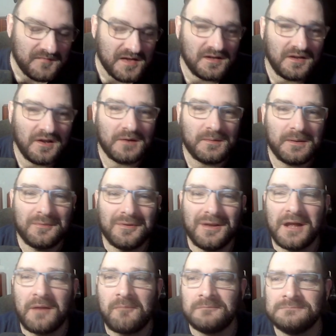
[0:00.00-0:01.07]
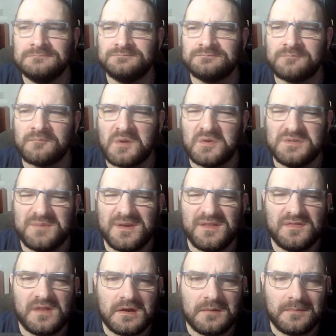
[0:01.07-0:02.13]
lot of people are like, what do you mean
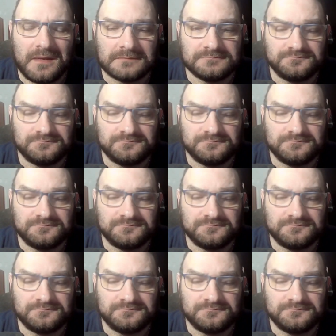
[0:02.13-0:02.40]
therapy?